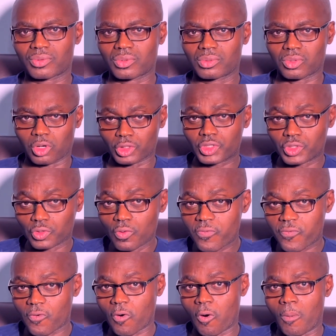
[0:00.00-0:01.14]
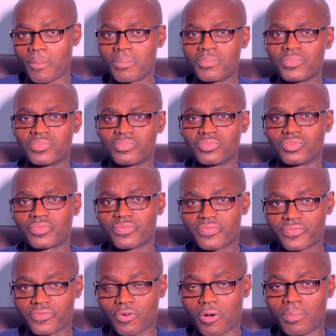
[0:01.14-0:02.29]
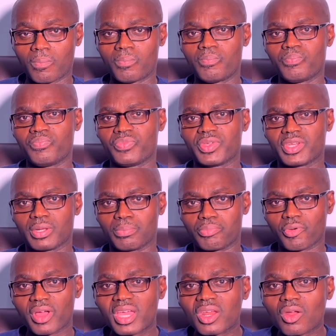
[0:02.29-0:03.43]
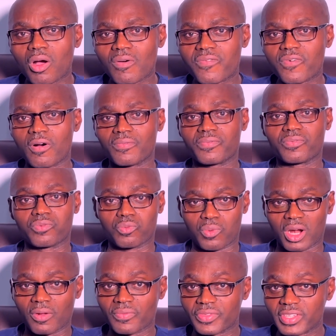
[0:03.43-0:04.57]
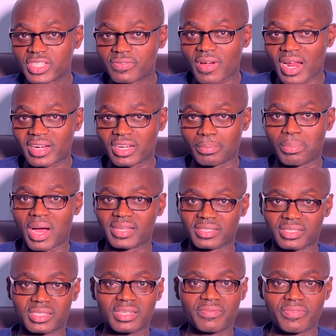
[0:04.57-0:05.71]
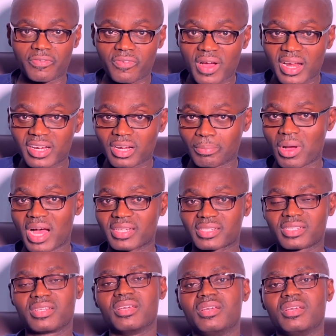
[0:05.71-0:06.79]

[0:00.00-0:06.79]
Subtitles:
clots do form from the breaking off of one of these fatty deposits. If a fatty deposit